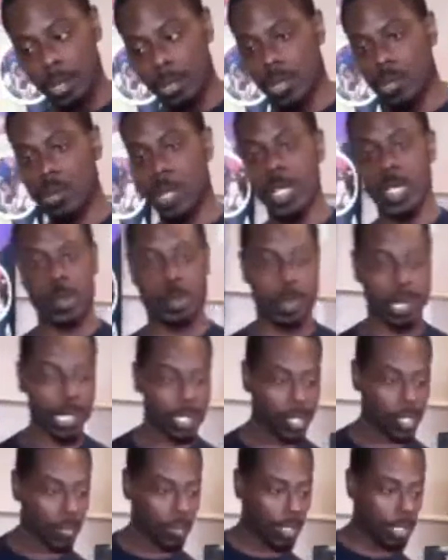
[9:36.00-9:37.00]
those rest
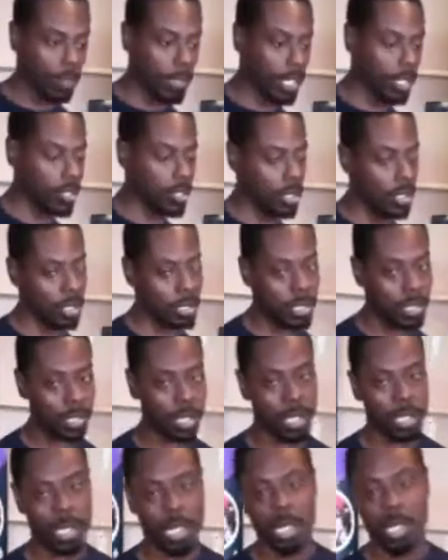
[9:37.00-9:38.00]
breaks, you want to make sure
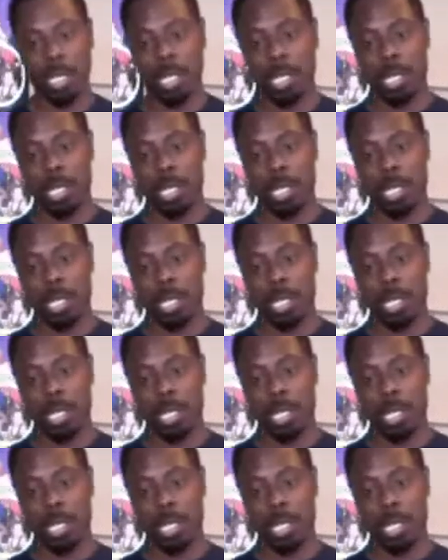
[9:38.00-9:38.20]
you're